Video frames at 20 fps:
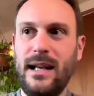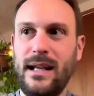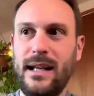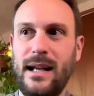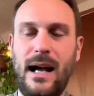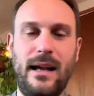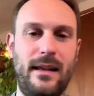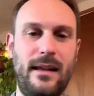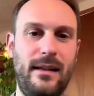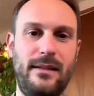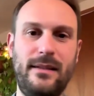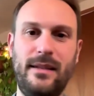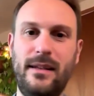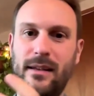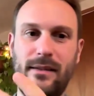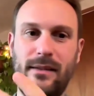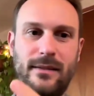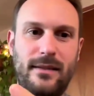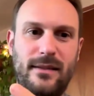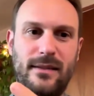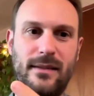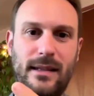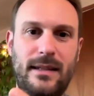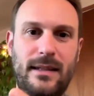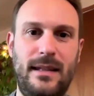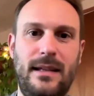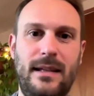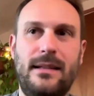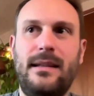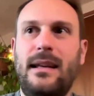Like IIT has this
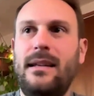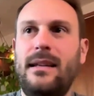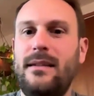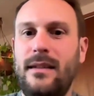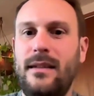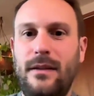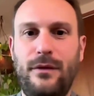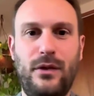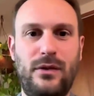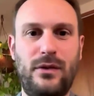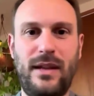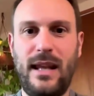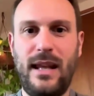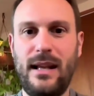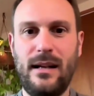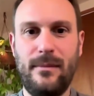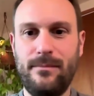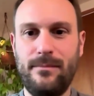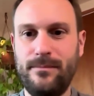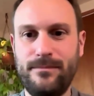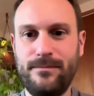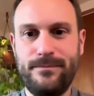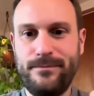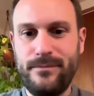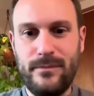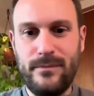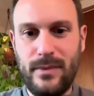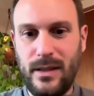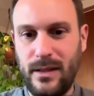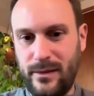idea that if you take up
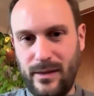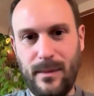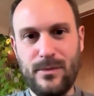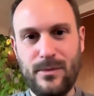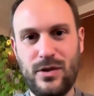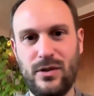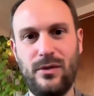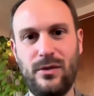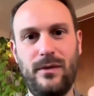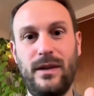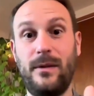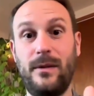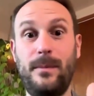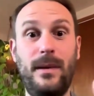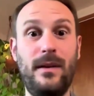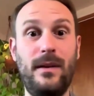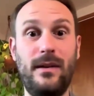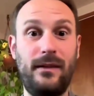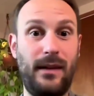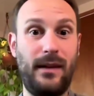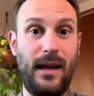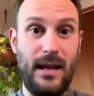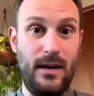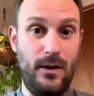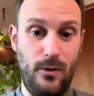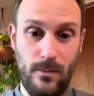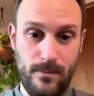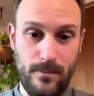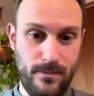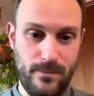subject of experience
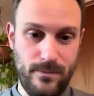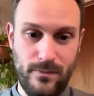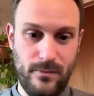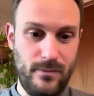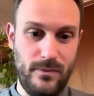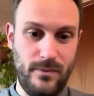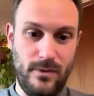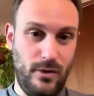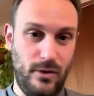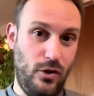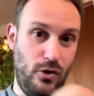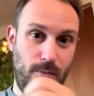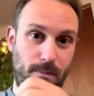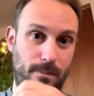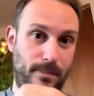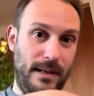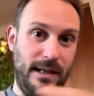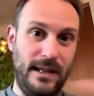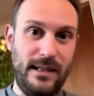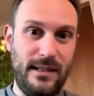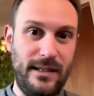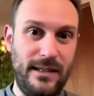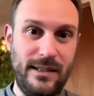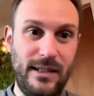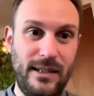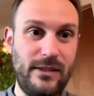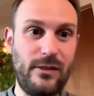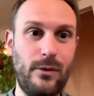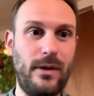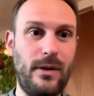and you completely
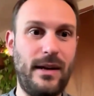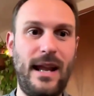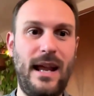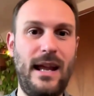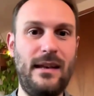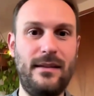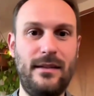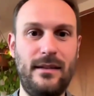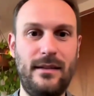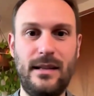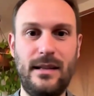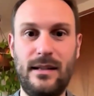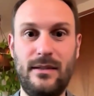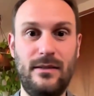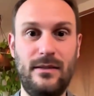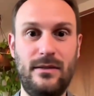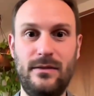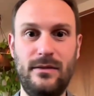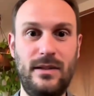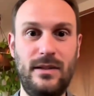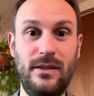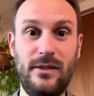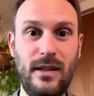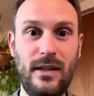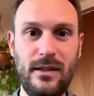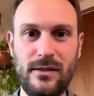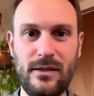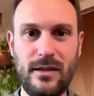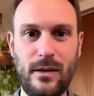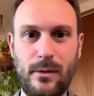disgregate it and
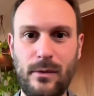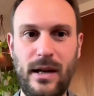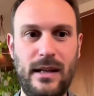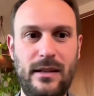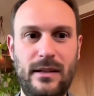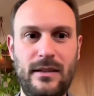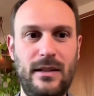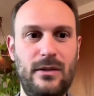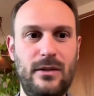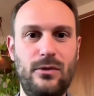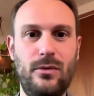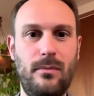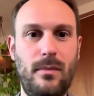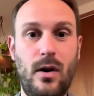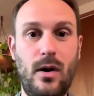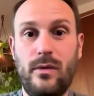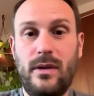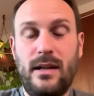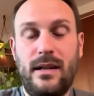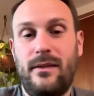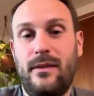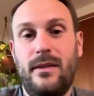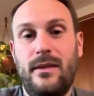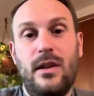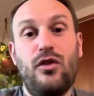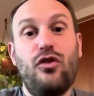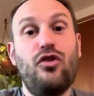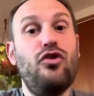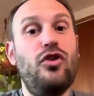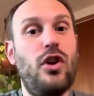disintegrate it into monads,
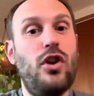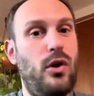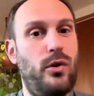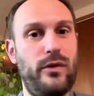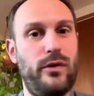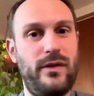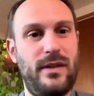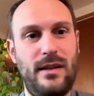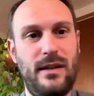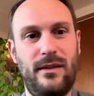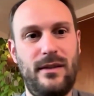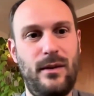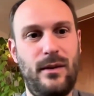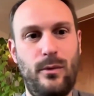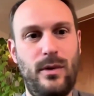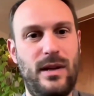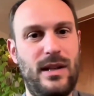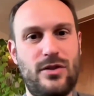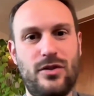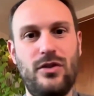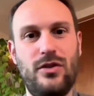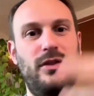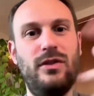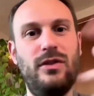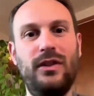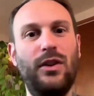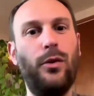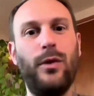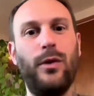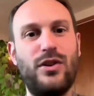there's no sense in which
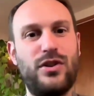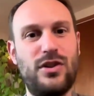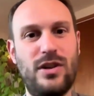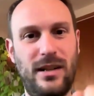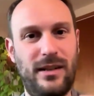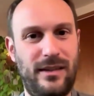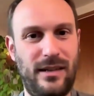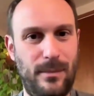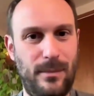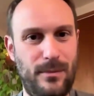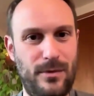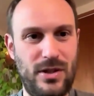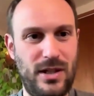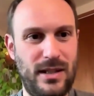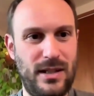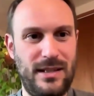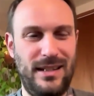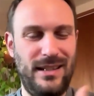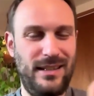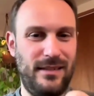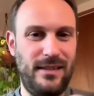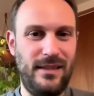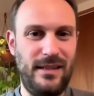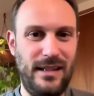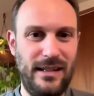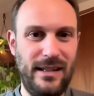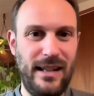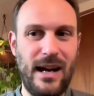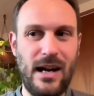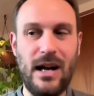the original subject is
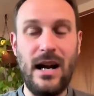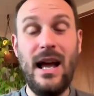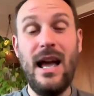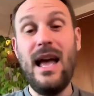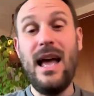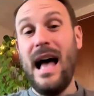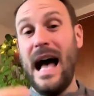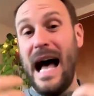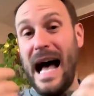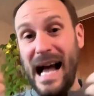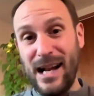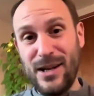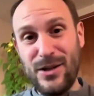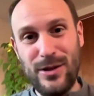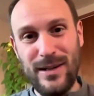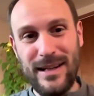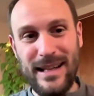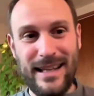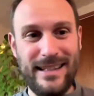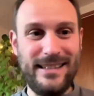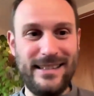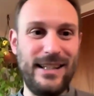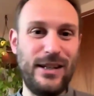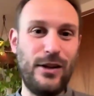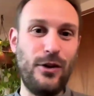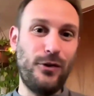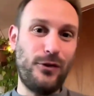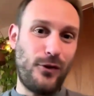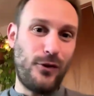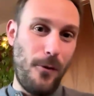still there. Actually,
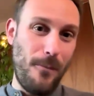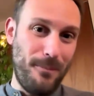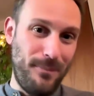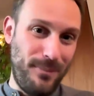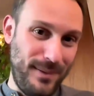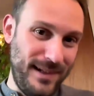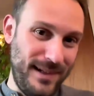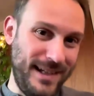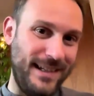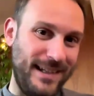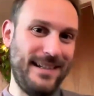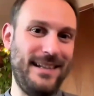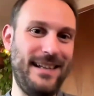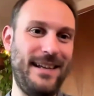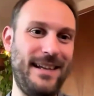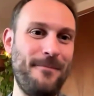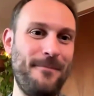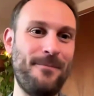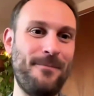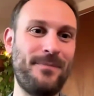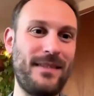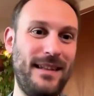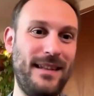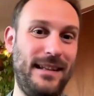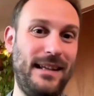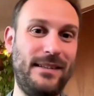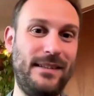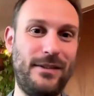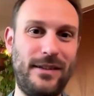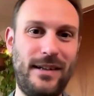IIT goes completely
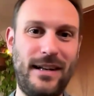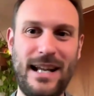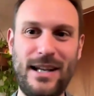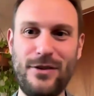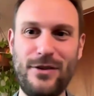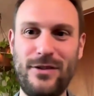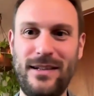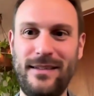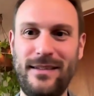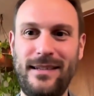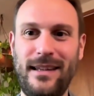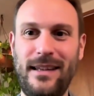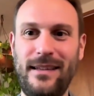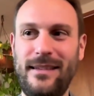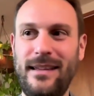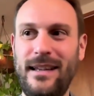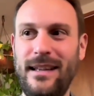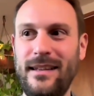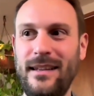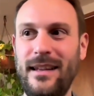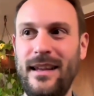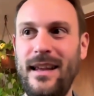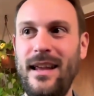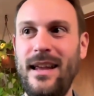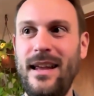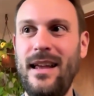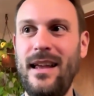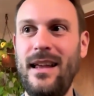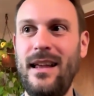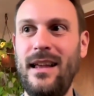in the other direction. It says that
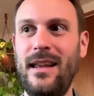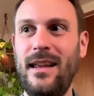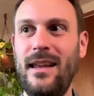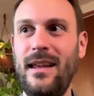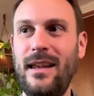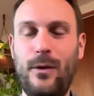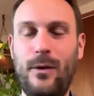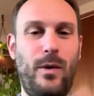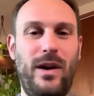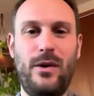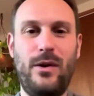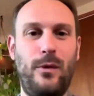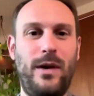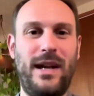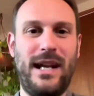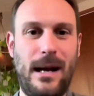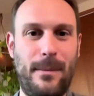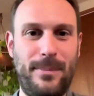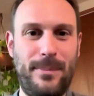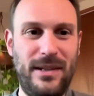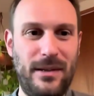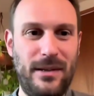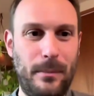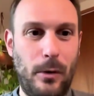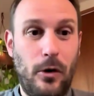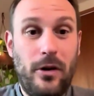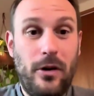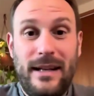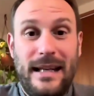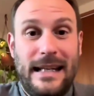when you wake up in the
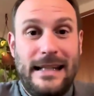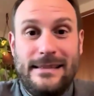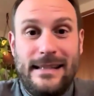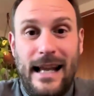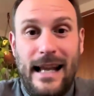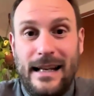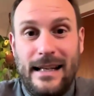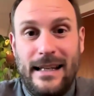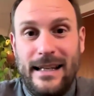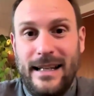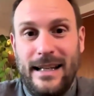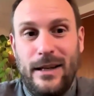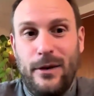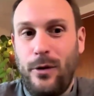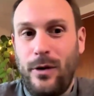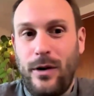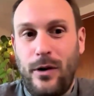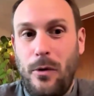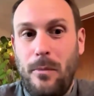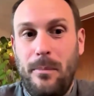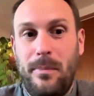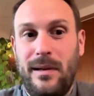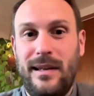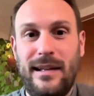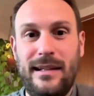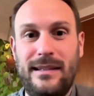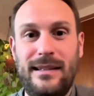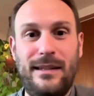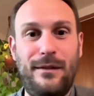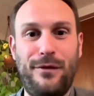morning, technically you are
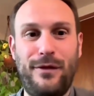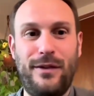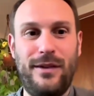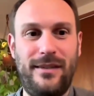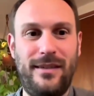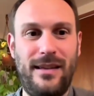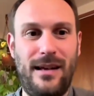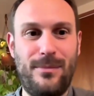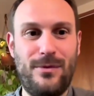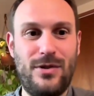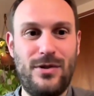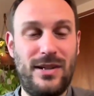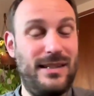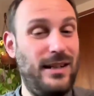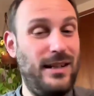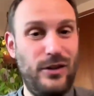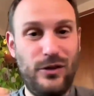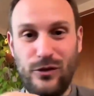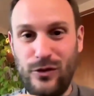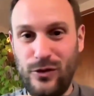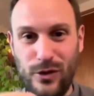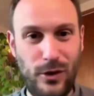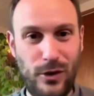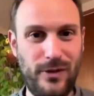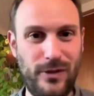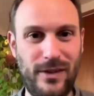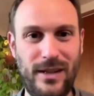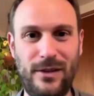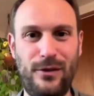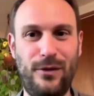completely a different subject. There is
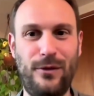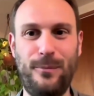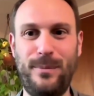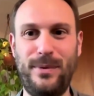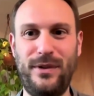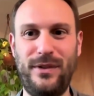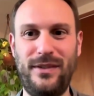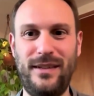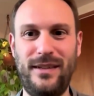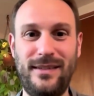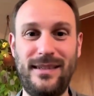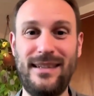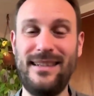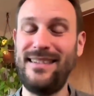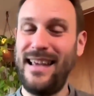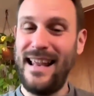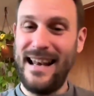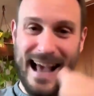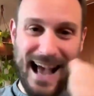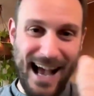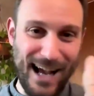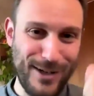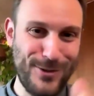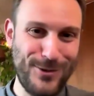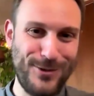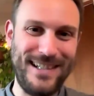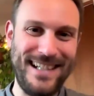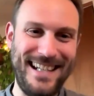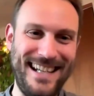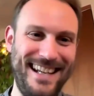no sense of persistence. And
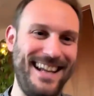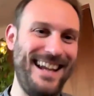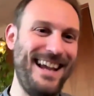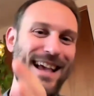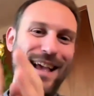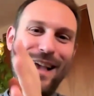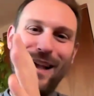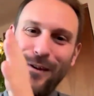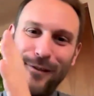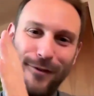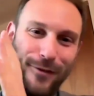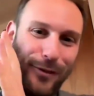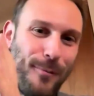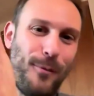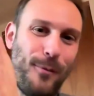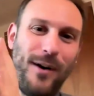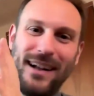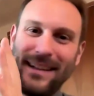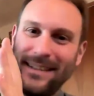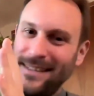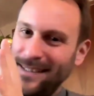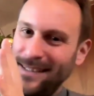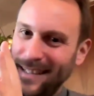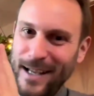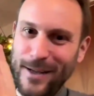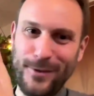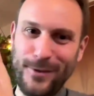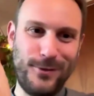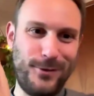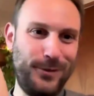actually, from one
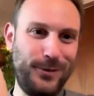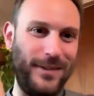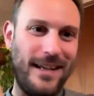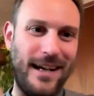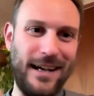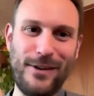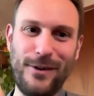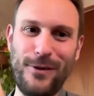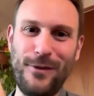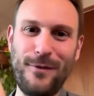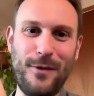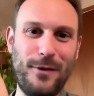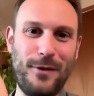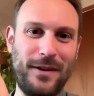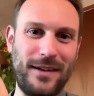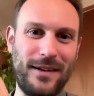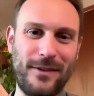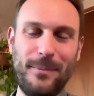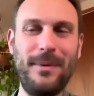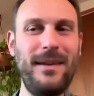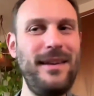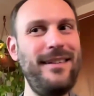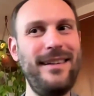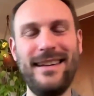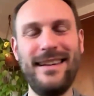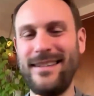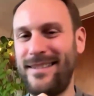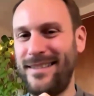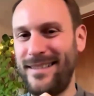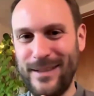second to the other of your
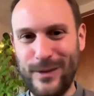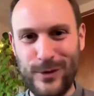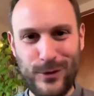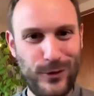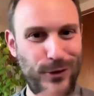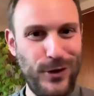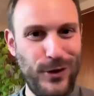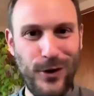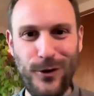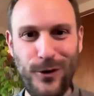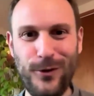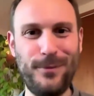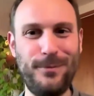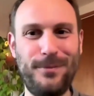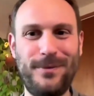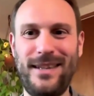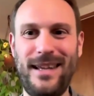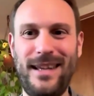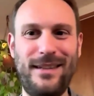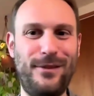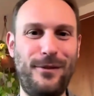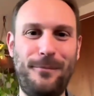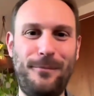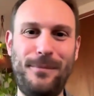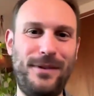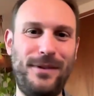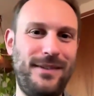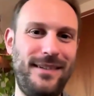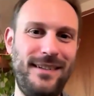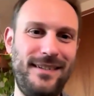experience, there's no sense
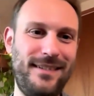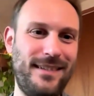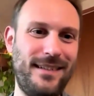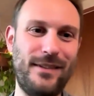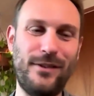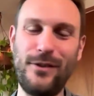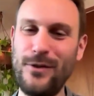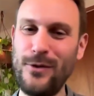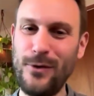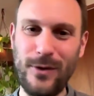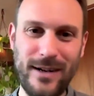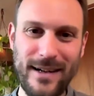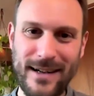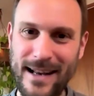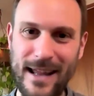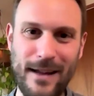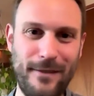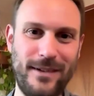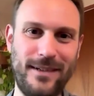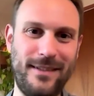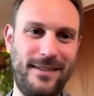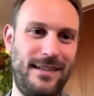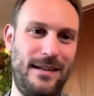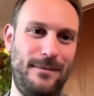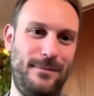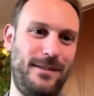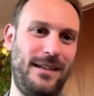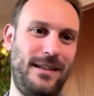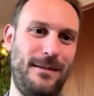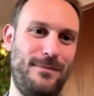of persistence. You are never the
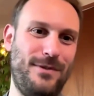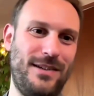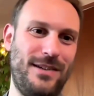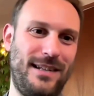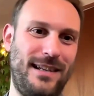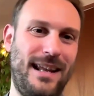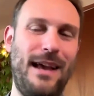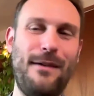same subject.